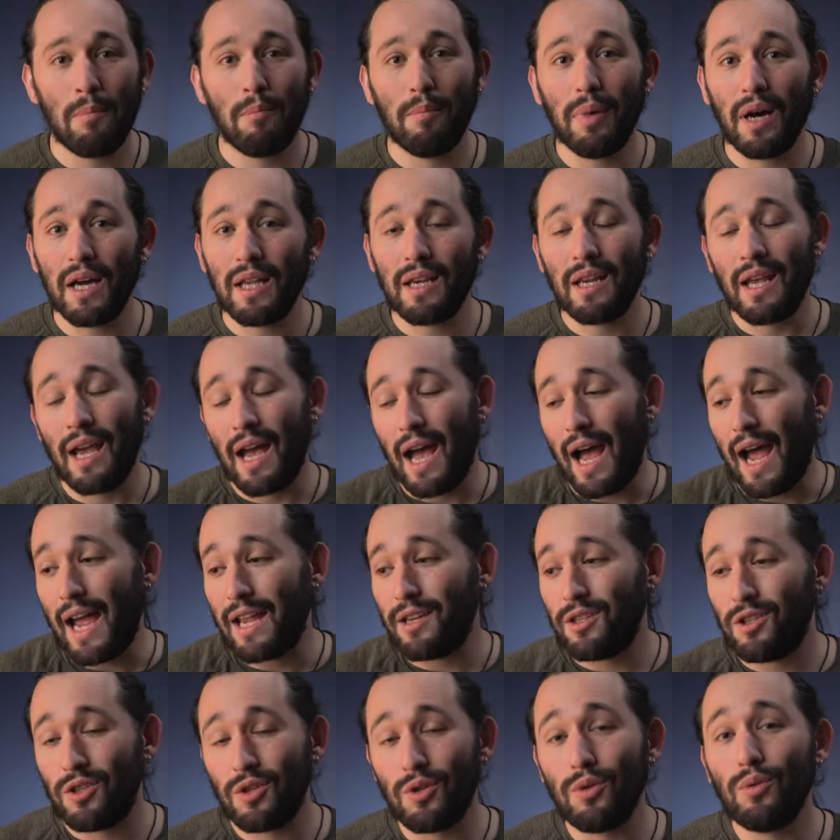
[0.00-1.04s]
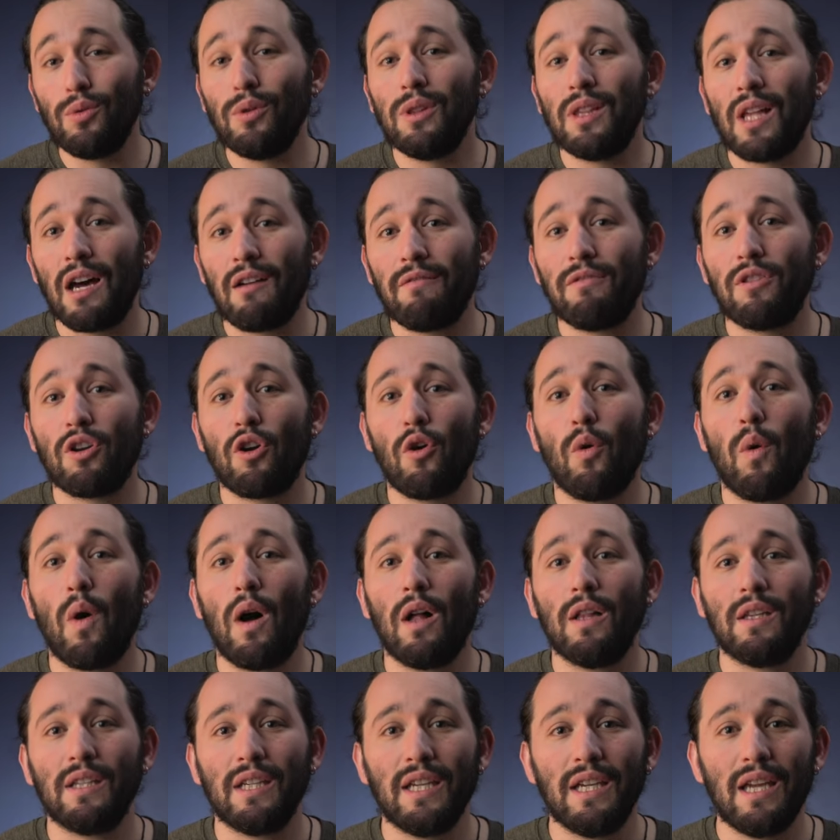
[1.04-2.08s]
But I do love the
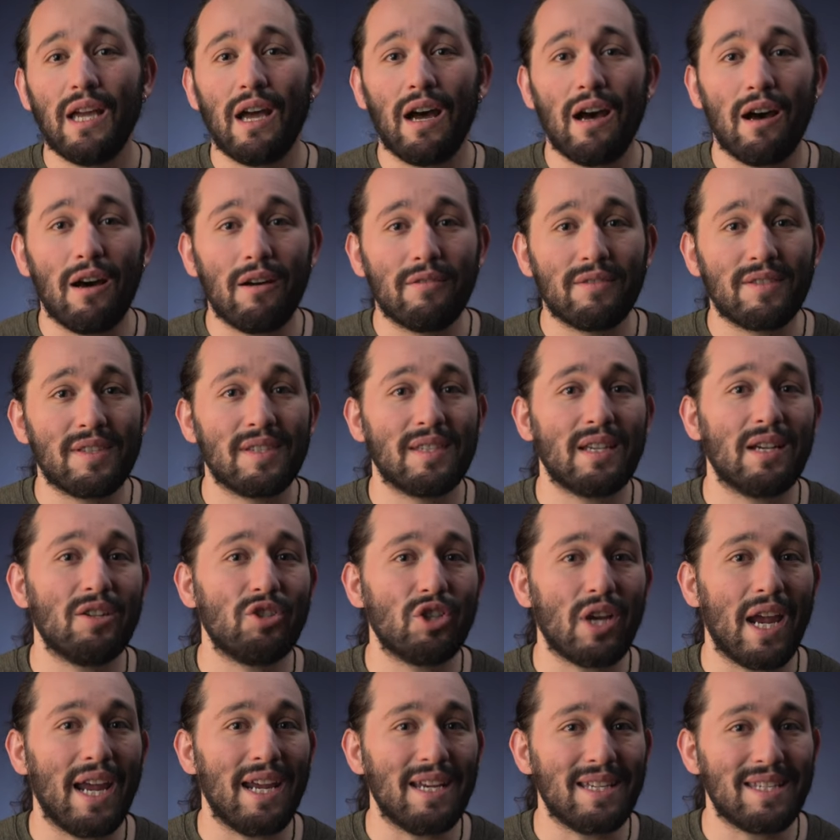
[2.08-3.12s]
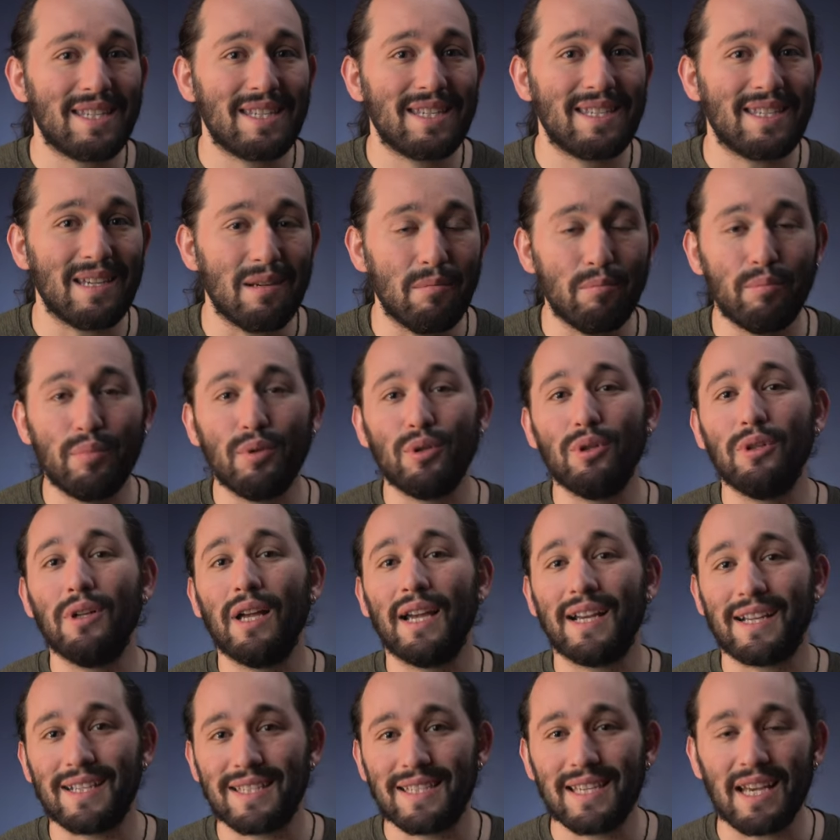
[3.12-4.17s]
quality of such a simple
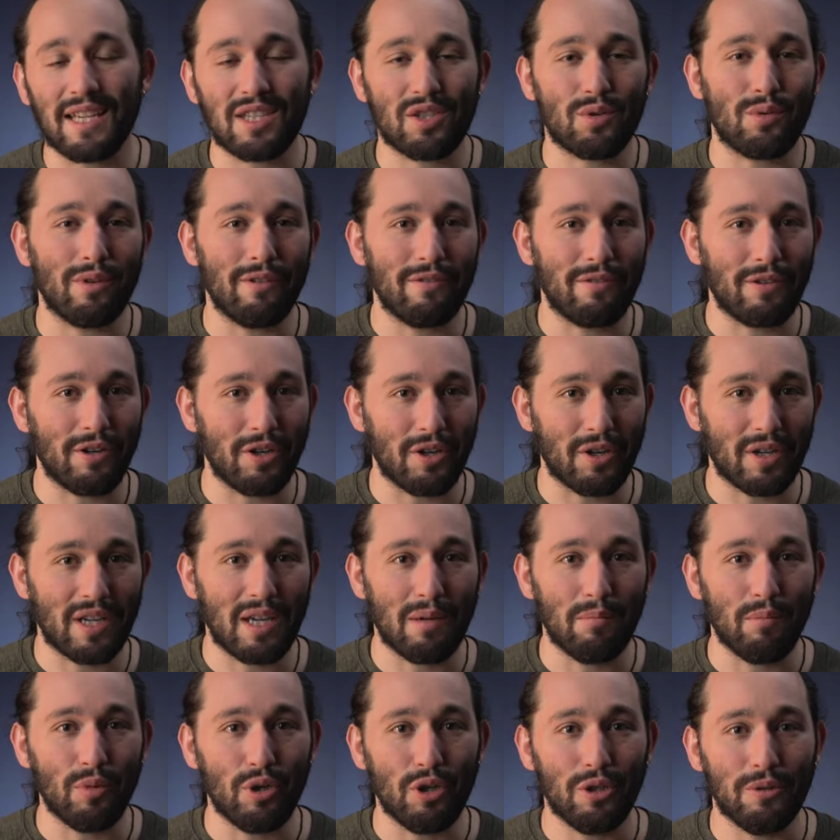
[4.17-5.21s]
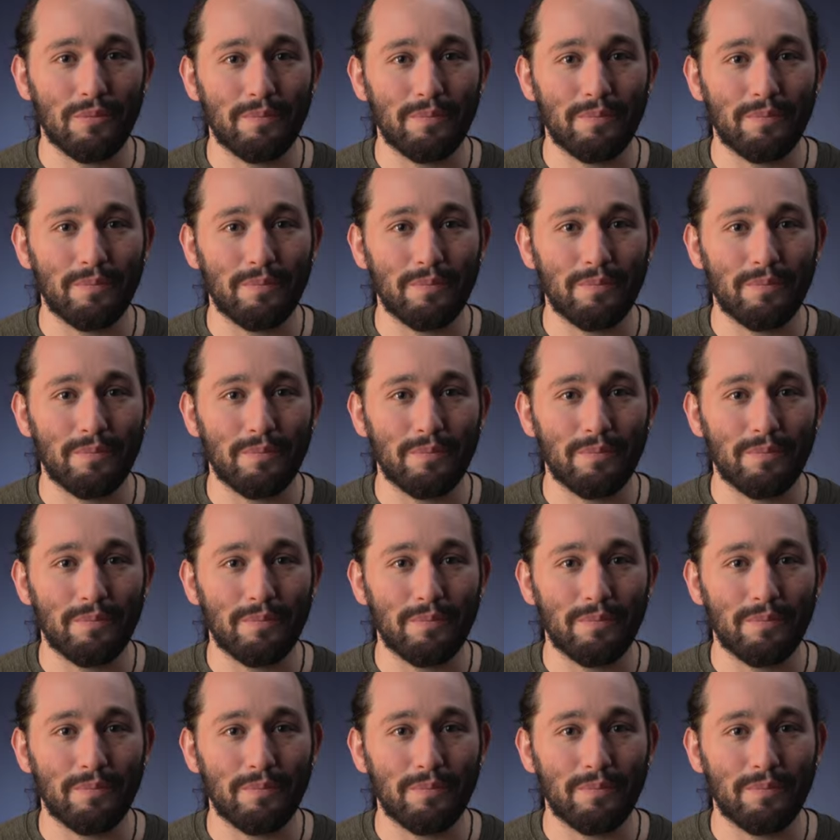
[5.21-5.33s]
accessory for your gimbal.